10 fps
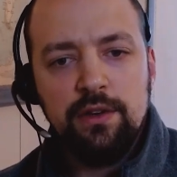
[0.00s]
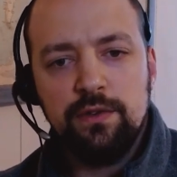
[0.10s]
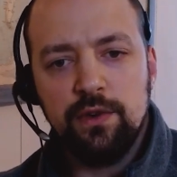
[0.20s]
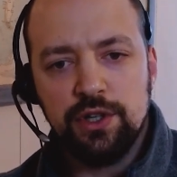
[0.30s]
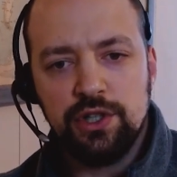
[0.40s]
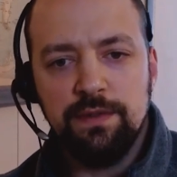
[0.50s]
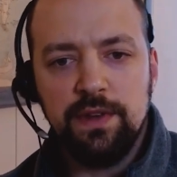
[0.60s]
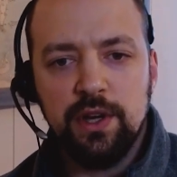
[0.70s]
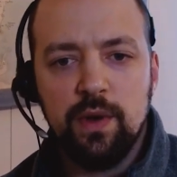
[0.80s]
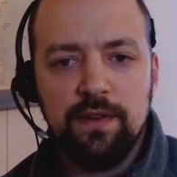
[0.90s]
sort of
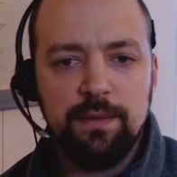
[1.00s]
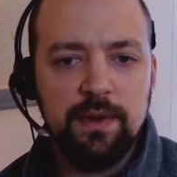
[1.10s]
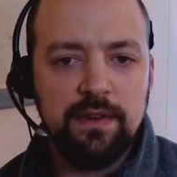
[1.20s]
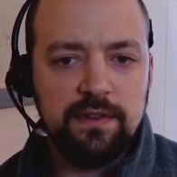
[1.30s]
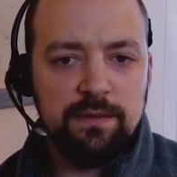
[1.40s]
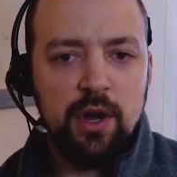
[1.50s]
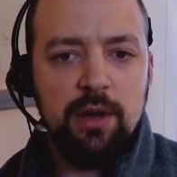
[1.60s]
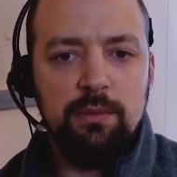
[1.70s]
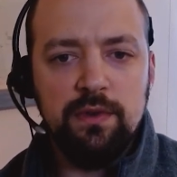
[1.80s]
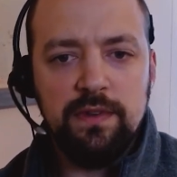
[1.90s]
shifting away from this
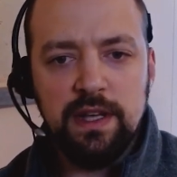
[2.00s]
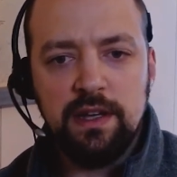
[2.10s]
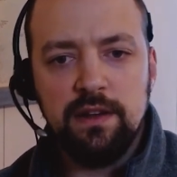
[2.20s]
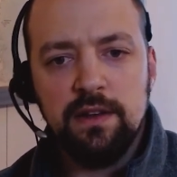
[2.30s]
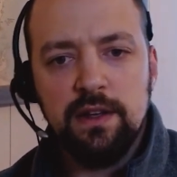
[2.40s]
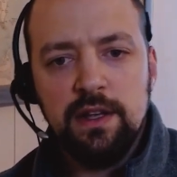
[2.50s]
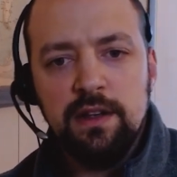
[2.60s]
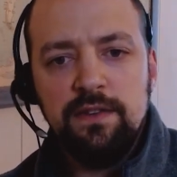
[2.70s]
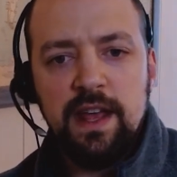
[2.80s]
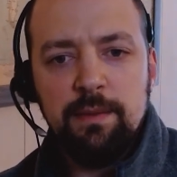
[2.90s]
small boutique
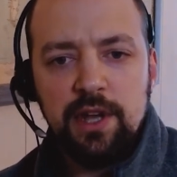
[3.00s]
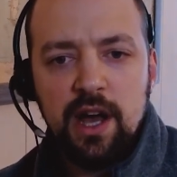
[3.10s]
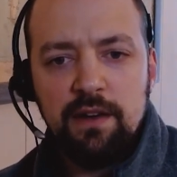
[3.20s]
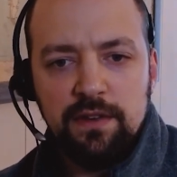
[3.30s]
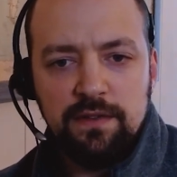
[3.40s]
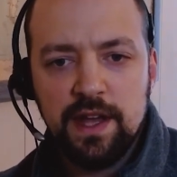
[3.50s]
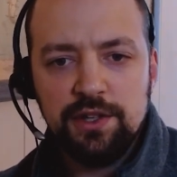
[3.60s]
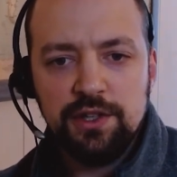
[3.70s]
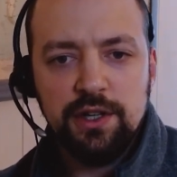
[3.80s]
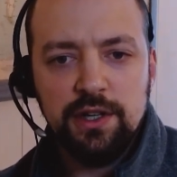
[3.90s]
family office
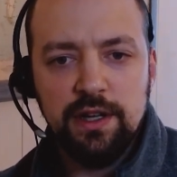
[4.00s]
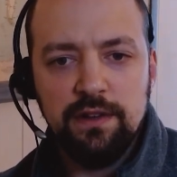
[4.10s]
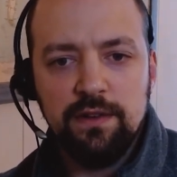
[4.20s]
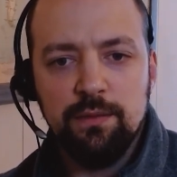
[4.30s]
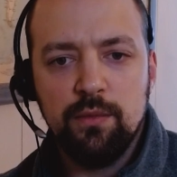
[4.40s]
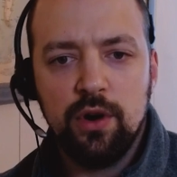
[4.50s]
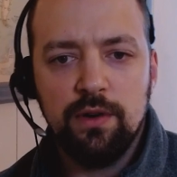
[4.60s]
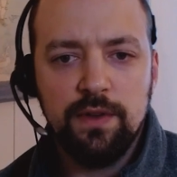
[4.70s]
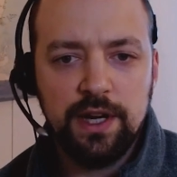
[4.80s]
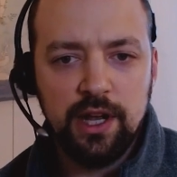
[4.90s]
venture into
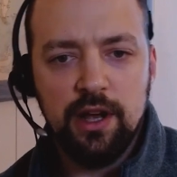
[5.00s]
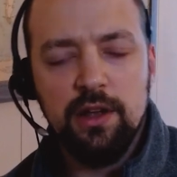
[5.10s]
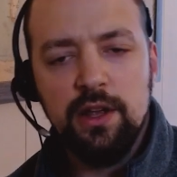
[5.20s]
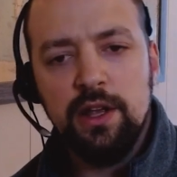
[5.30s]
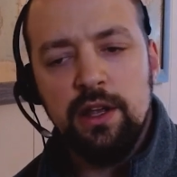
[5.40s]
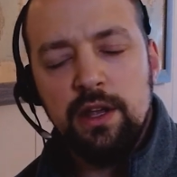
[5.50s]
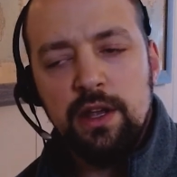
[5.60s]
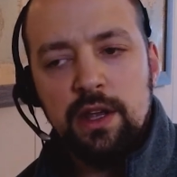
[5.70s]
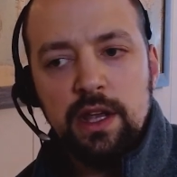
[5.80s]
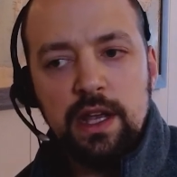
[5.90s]
more of a
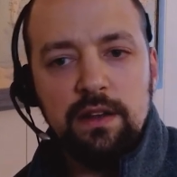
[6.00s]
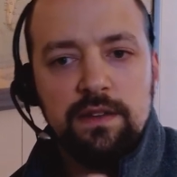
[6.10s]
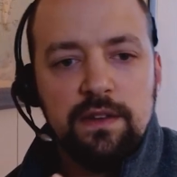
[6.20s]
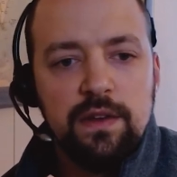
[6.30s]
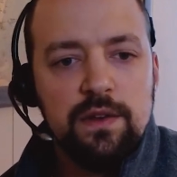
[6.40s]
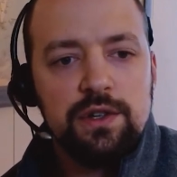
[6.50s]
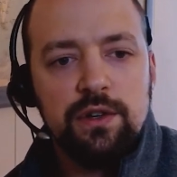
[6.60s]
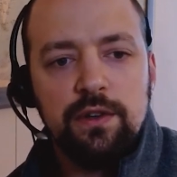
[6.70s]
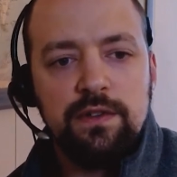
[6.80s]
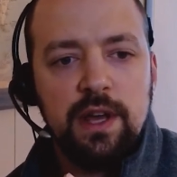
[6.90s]

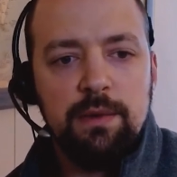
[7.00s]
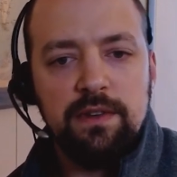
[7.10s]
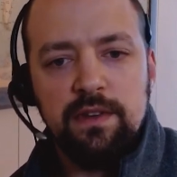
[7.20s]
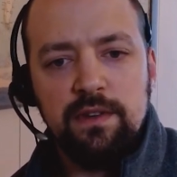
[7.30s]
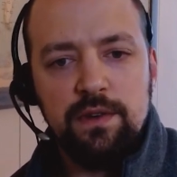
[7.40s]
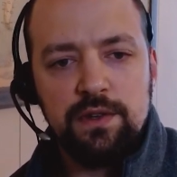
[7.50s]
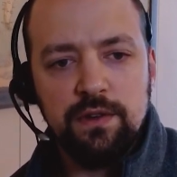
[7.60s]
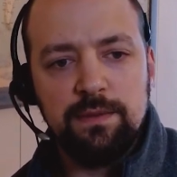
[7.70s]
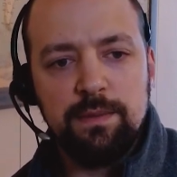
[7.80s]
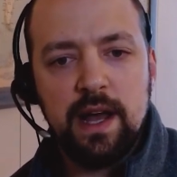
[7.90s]
institutional,
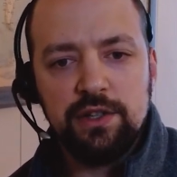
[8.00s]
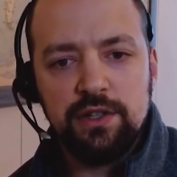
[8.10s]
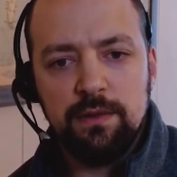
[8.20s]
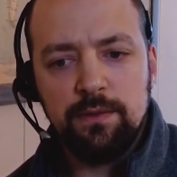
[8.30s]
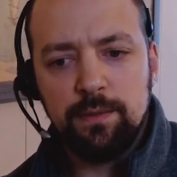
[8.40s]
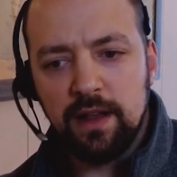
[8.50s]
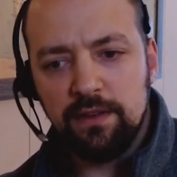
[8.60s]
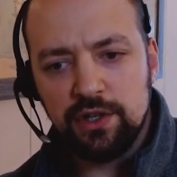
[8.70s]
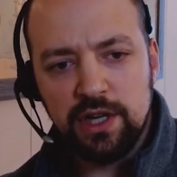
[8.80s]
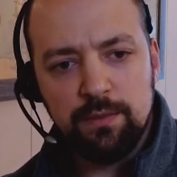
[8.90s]
sub-institutional
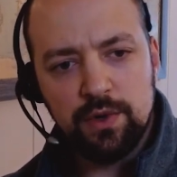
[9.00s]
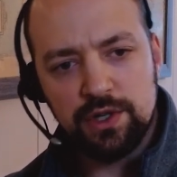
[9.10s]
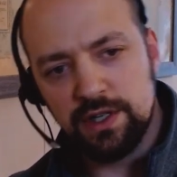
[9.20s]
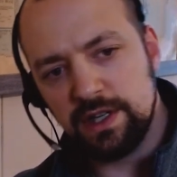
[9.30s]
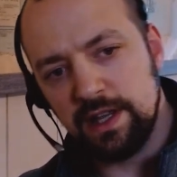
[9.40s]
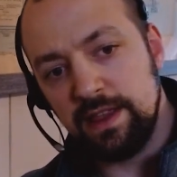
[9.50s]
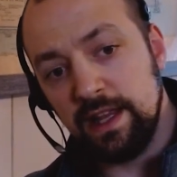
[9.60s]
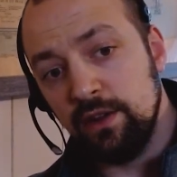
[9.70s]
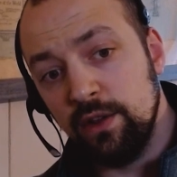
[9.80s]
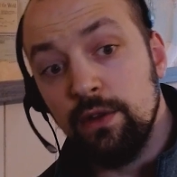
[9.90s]
sponsorship, which is, I
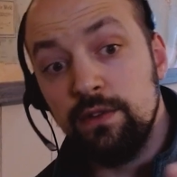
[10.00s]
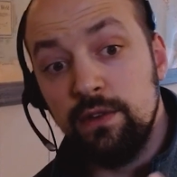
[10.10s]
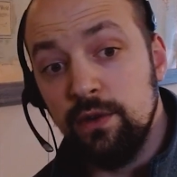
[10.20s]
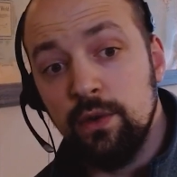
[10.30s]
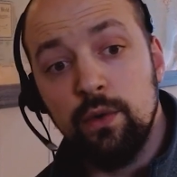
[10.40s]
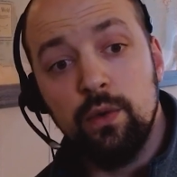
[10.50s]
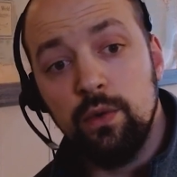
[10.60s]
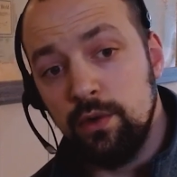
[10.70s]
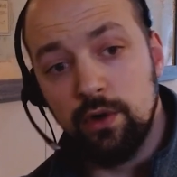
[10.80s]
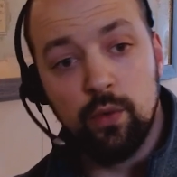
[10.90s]
think, close to
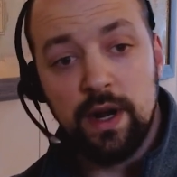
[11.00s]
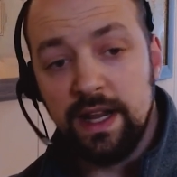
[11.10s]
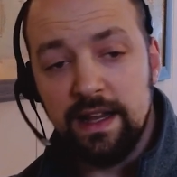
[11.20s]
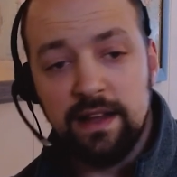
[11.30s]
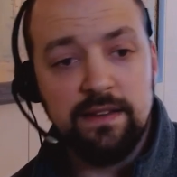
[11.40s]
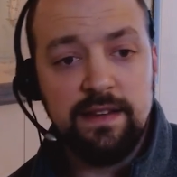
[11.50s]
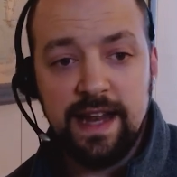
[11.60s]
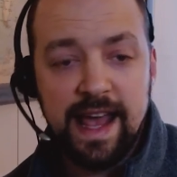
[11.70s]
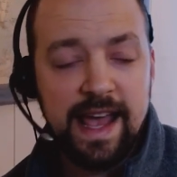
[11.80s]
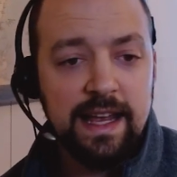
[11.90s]
or what it is
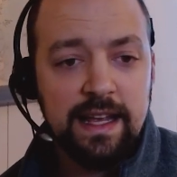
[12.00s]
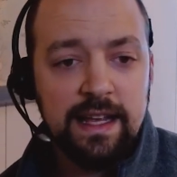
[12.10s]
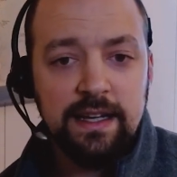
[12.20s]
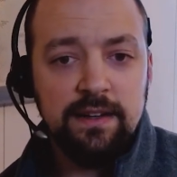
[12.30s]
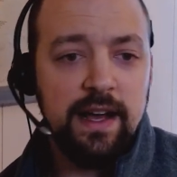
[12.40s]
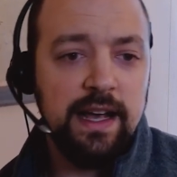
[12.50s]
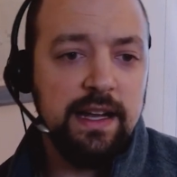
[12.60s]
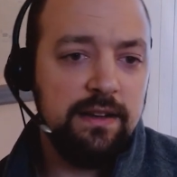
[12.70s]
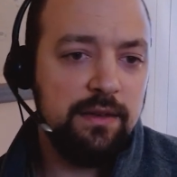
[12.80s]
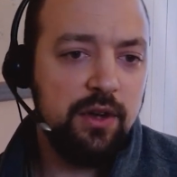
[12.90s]
today, right?
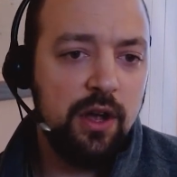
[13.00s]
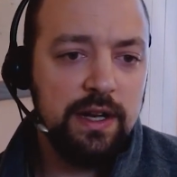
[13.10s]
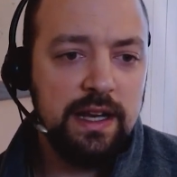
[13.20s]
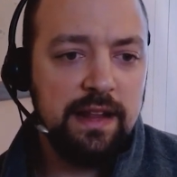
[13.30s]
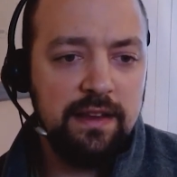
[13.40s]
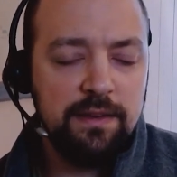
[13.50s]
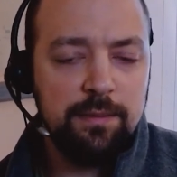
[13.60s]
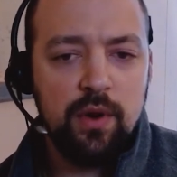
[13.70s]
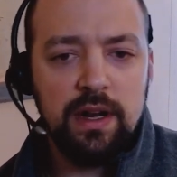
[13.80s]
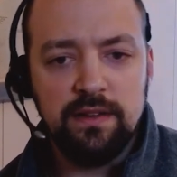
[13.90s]
Colony at this
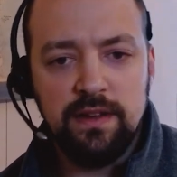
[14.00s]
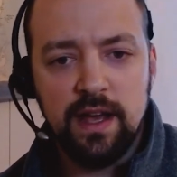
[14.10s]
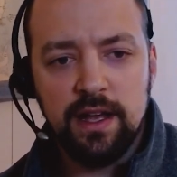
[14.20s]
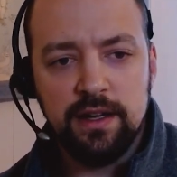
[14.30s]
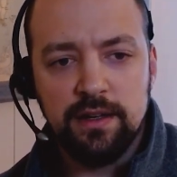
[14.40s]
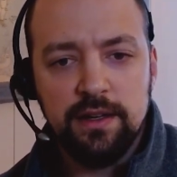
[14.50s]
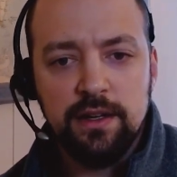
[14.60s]
point has done